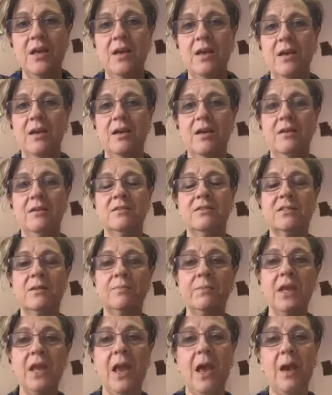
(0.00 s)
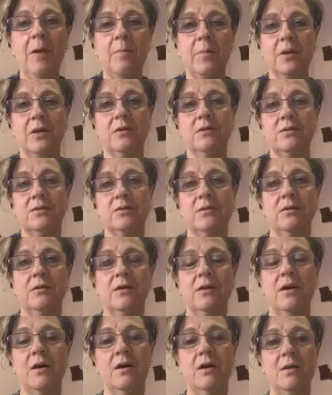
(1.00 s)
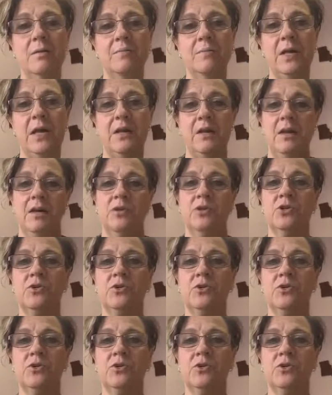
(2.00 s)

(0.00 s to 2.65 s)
and something happened um, that